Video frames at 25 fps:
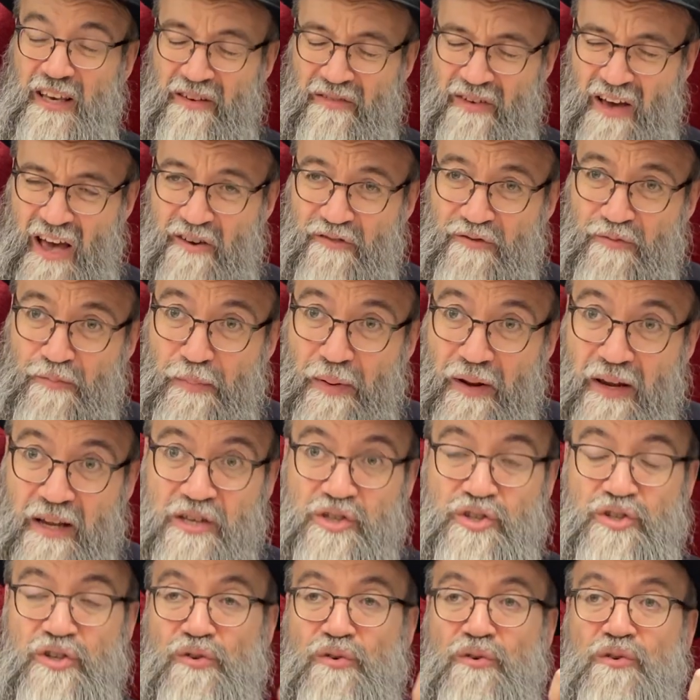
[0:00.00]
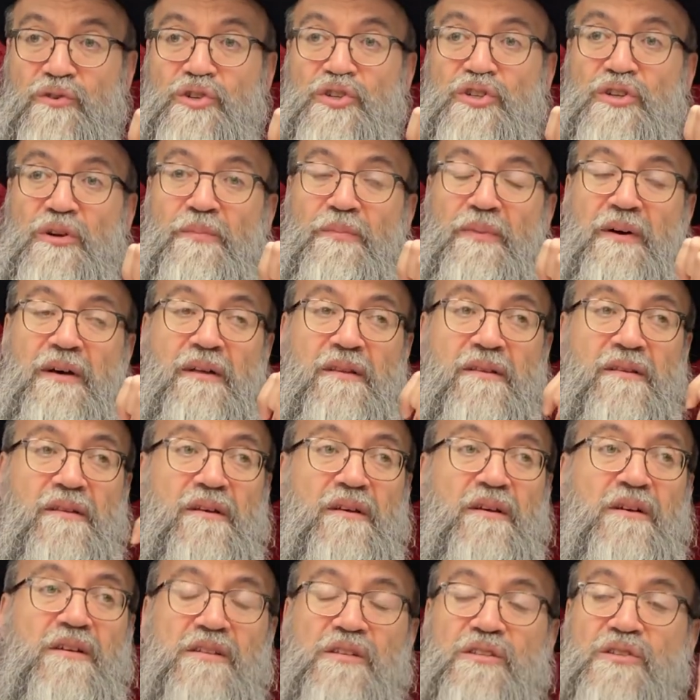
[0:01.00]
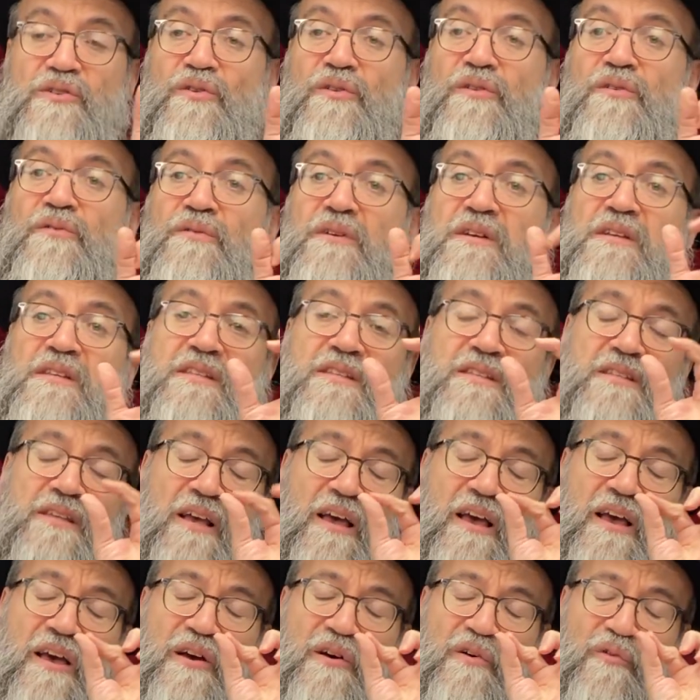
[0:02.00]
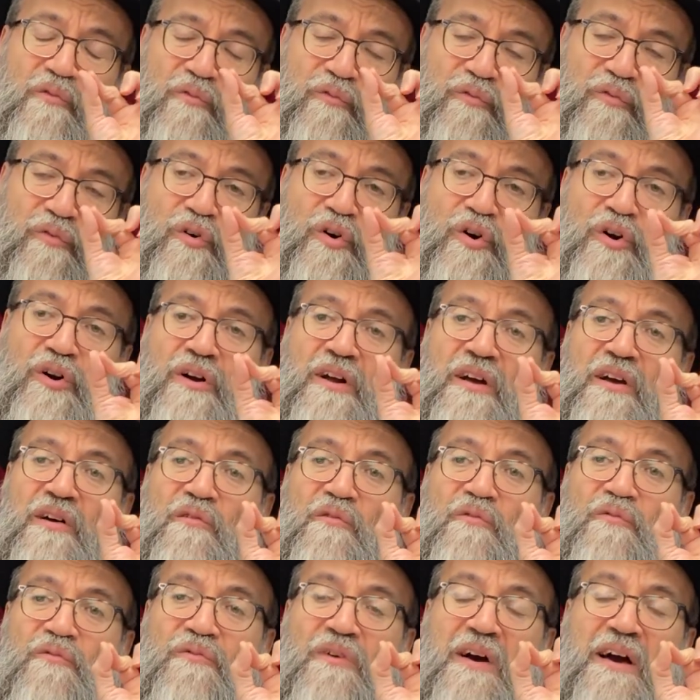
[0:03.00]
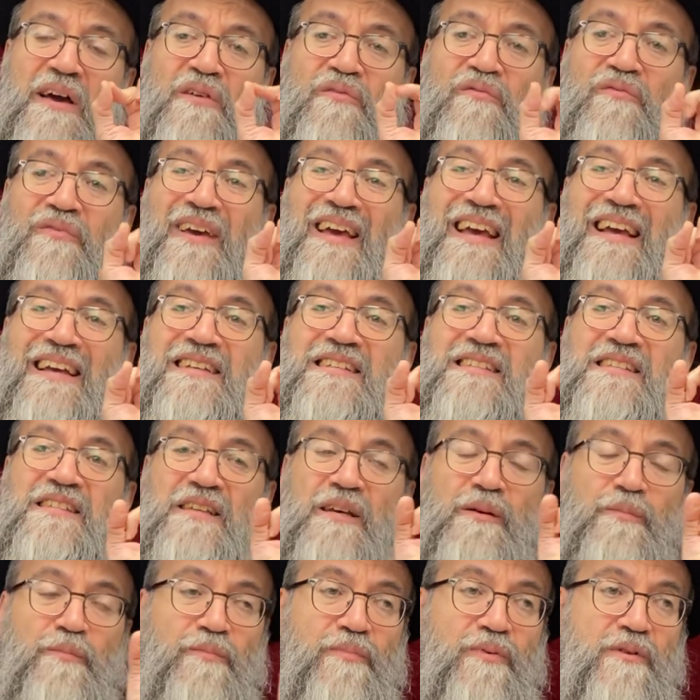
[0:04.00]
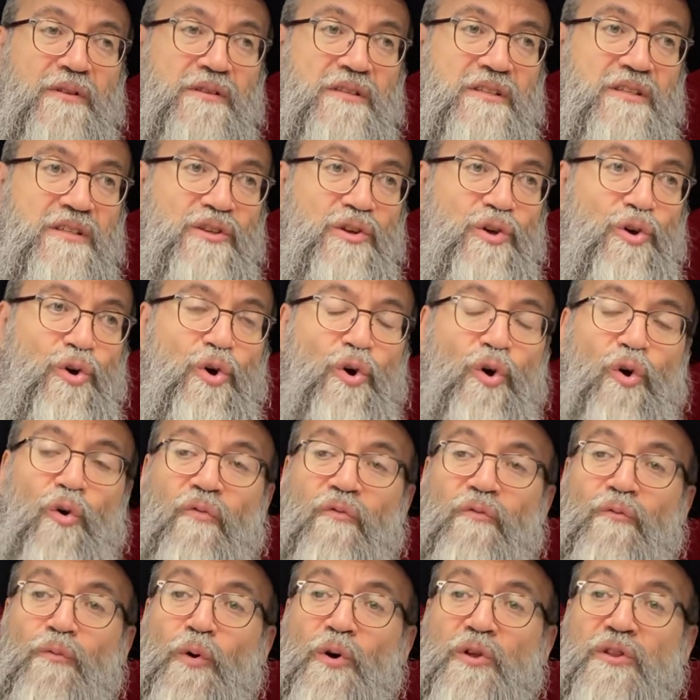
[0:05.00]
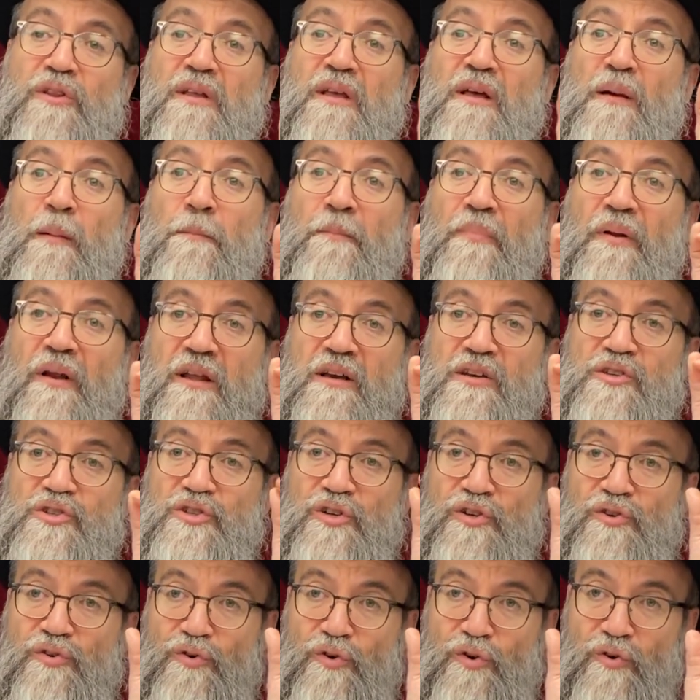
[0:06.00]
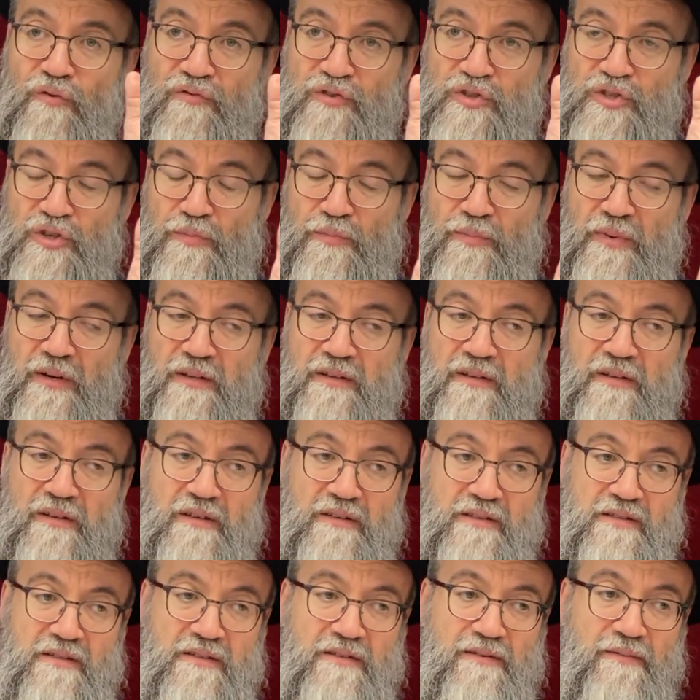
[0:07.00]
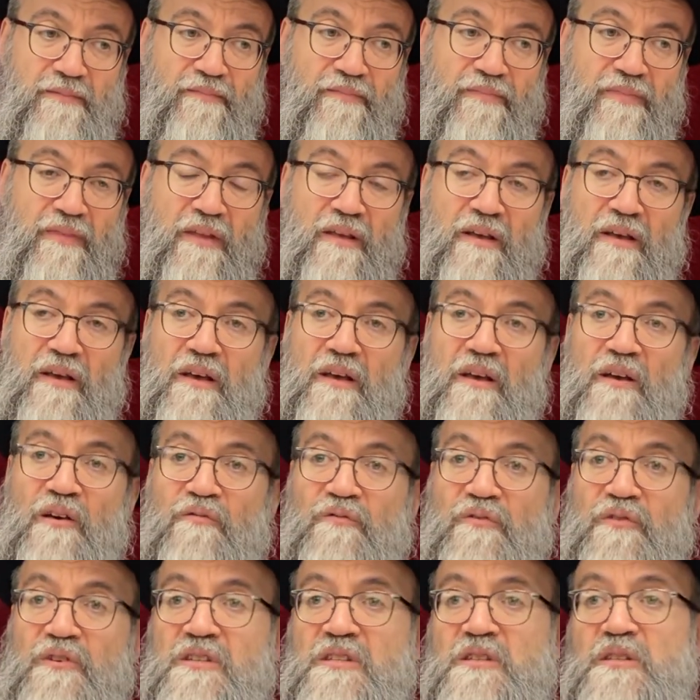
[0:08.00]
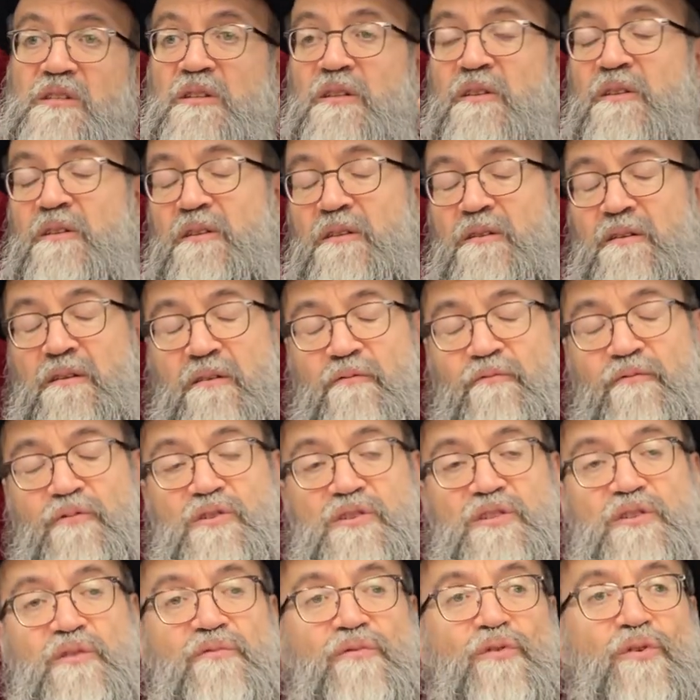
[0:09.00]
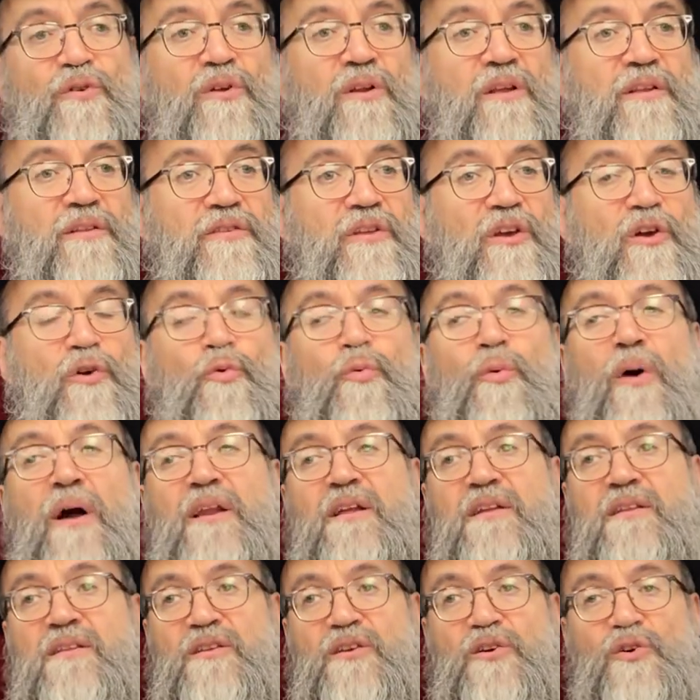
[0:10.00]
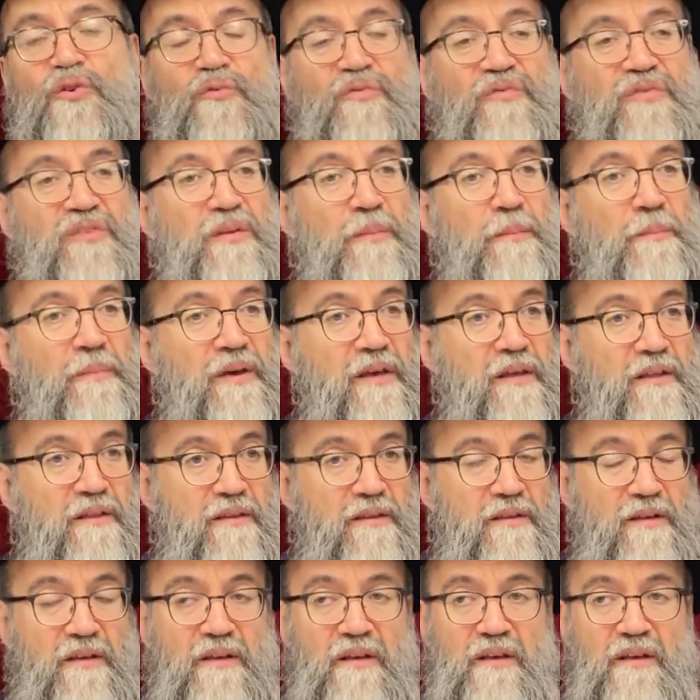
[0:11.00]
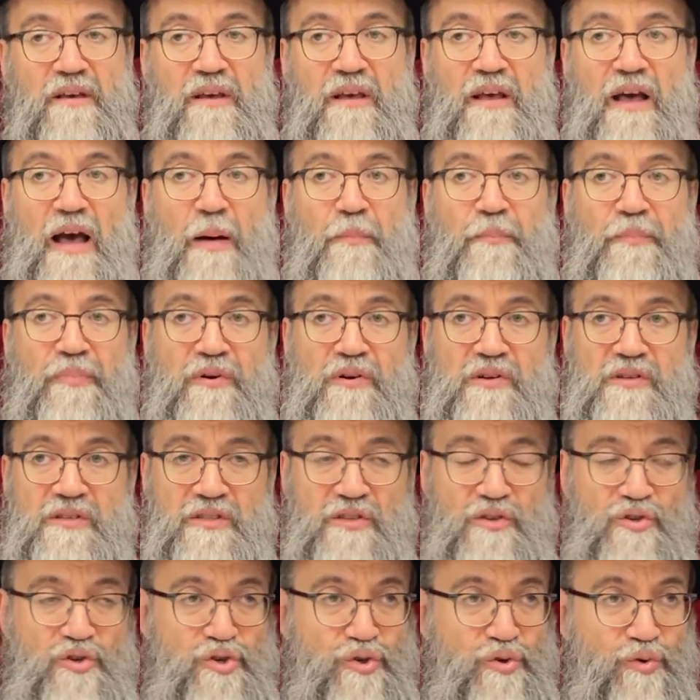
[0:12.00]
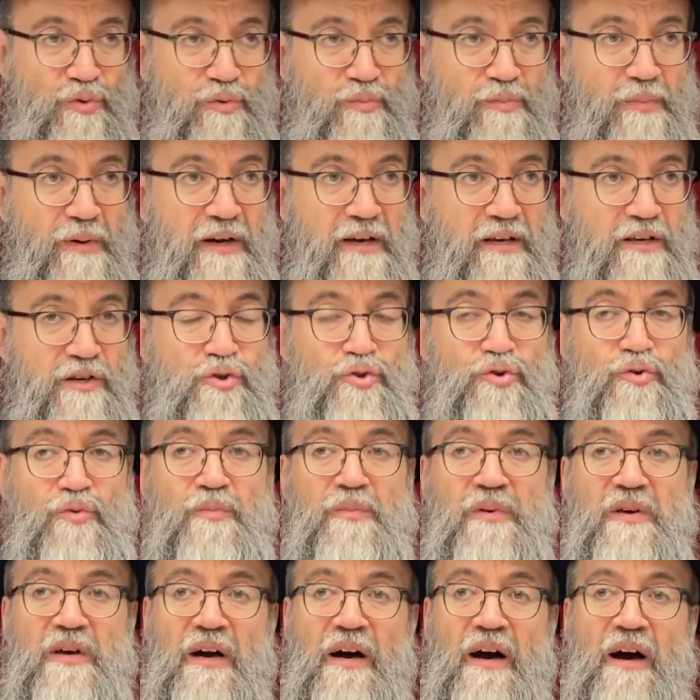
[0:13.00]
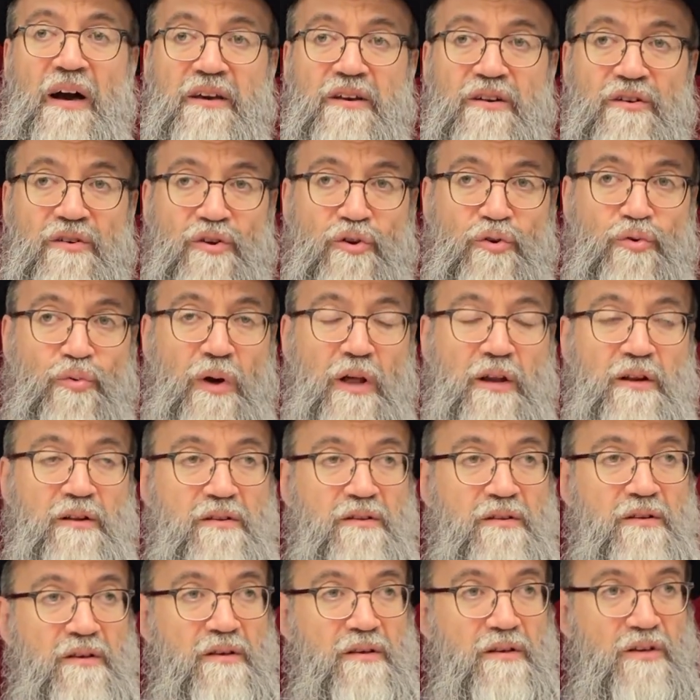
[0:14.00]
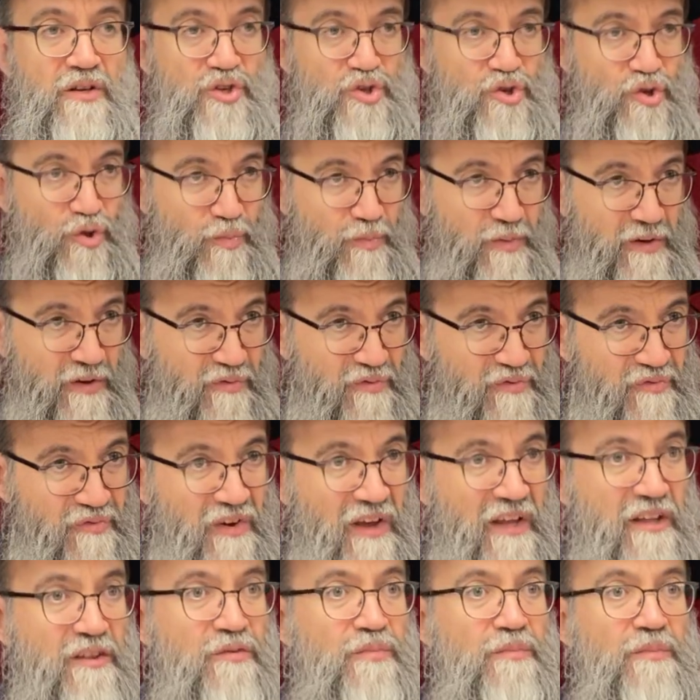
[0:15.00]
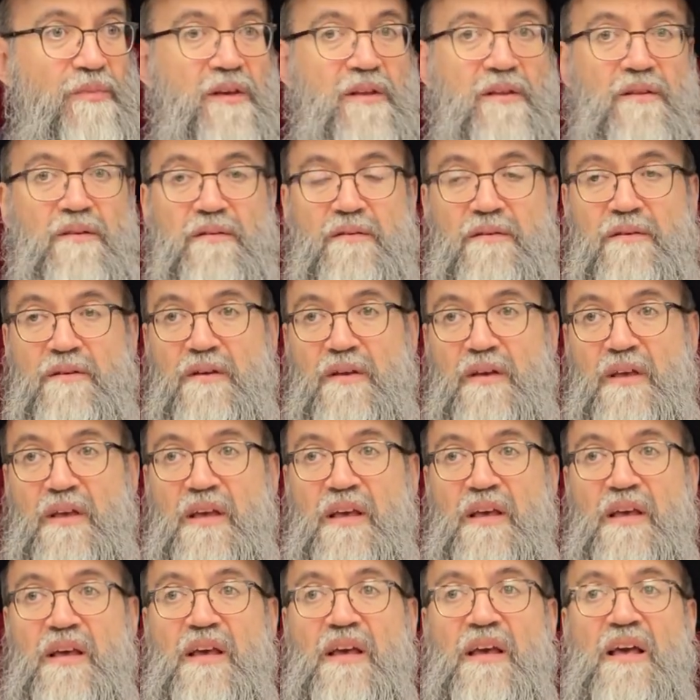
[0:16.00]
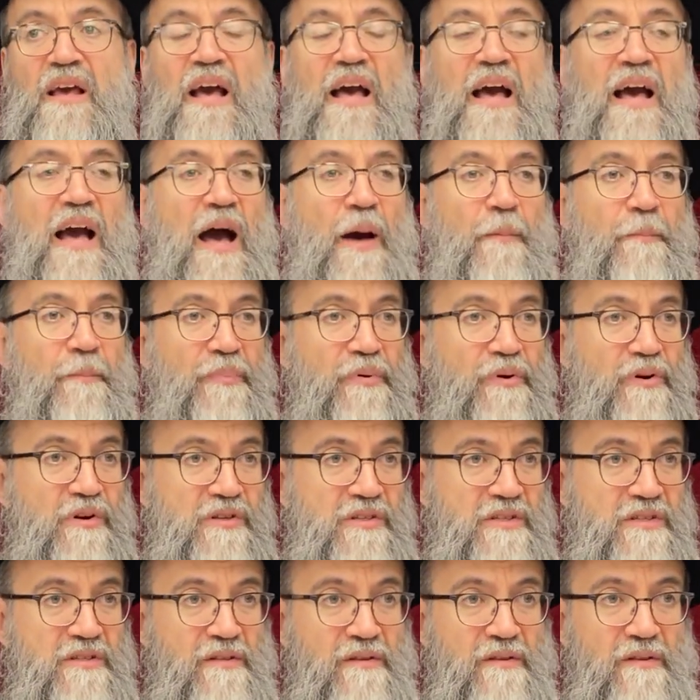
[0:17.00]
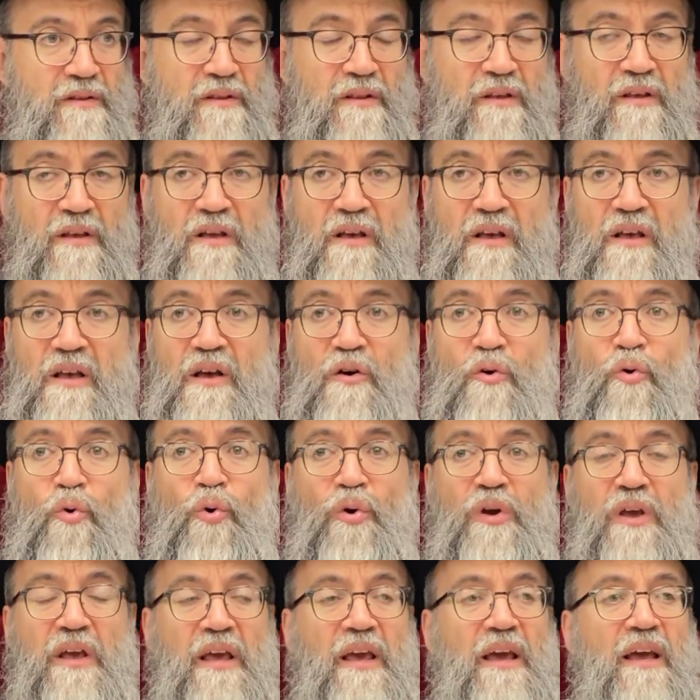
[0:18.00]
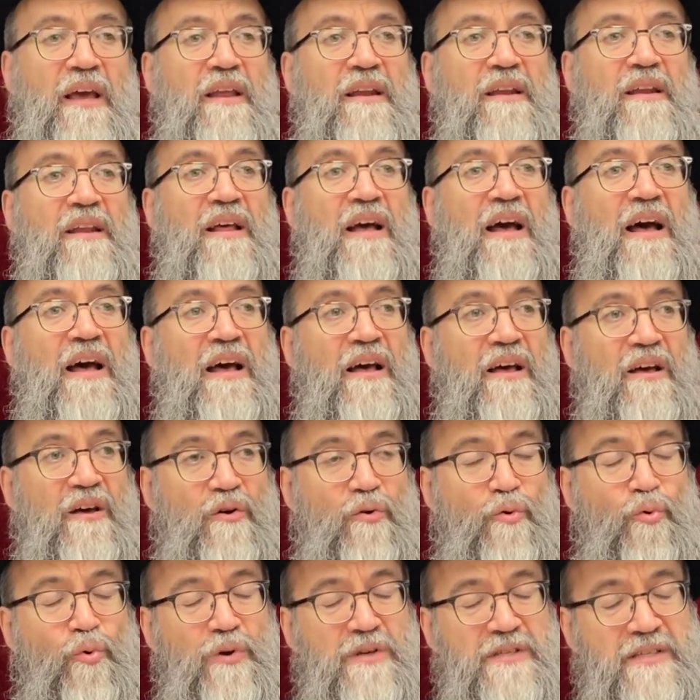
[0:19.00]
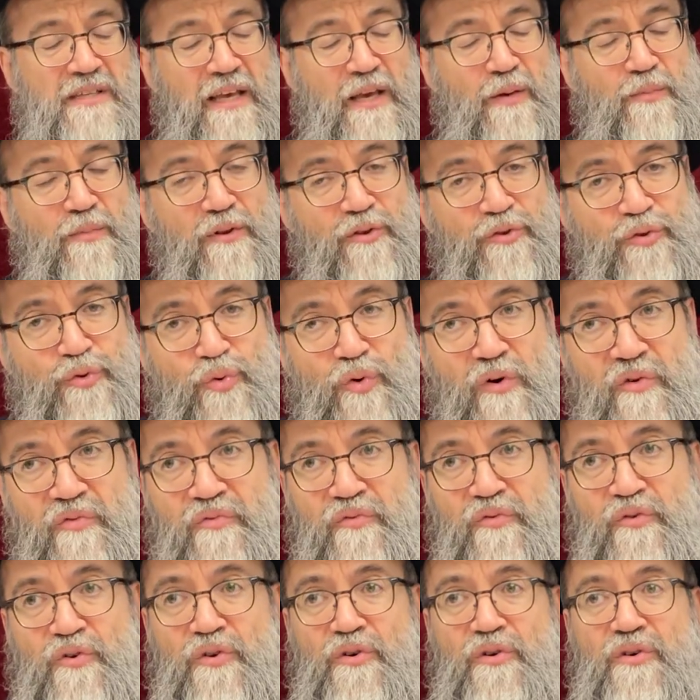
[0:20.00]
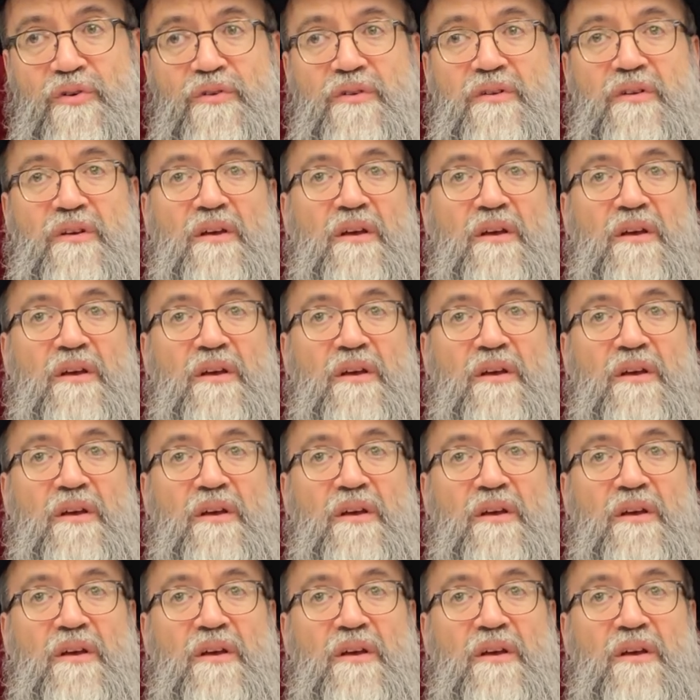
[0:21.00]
have pleasure on Shabbat. So there is 4-5 examples of what pleasure of Shabbat is. First of all, the quality of the meat a person should buy should be a higher quality, should be fat meat. A person who is able to afford,